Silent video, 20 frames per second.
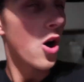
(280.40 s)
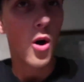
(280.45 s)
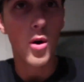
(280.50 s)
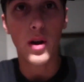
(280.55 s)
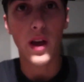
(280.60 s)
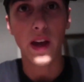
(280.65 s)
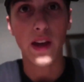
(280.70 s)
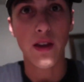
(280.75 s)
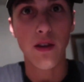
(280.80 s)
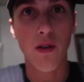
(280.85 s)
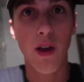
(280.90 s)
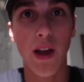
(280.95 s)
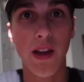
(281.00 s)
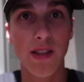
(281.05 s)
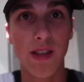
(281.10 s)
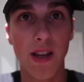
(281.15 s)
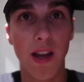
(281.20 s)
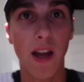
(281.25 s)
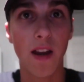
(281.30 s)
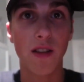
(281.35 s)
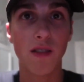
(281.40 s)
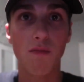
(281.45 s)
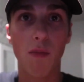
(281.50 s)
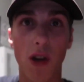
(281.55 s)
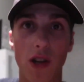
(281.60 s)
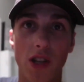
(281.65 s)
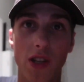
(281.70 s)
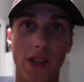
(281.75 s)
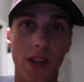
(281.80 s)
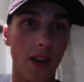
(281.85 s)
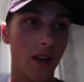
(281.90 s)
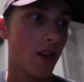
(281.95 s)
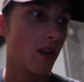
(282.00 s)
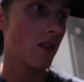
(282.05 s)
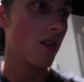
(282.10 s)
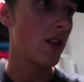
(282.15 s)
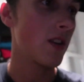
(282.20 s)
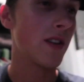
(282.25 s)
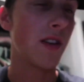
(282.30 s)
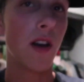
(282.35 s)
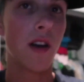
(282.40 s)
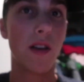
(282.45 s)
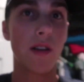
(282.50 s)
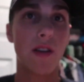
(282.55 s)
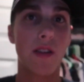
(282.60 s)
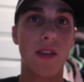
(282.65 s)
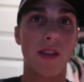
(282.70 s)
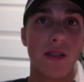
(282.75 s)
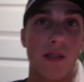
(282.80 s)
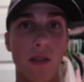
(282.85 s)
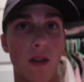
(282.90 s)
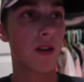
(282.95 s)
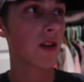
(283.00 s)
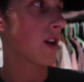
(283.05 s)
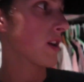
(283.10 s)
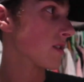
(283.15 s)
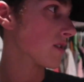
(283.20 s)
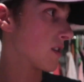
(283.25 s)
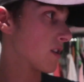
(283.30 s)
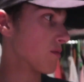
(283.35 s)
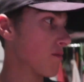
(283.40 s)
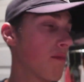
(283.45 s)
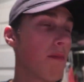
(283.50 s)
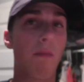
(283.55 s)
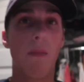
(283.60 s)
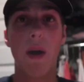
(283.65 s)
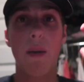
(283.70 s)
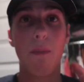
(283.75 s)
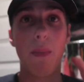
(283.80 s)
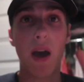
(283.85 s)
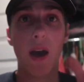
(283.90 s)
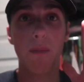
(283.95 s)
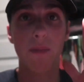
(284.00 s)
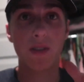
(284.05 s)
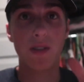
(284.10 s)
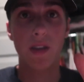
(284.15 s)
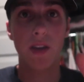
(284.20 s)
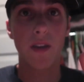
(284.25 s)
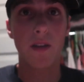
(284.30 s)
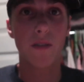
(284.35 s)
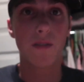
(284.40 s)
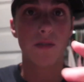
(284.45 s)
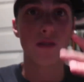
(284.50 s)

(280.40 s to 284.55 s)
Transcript: Okay, you guys, I got as much as I could get done. This is all I got done. My mom is here,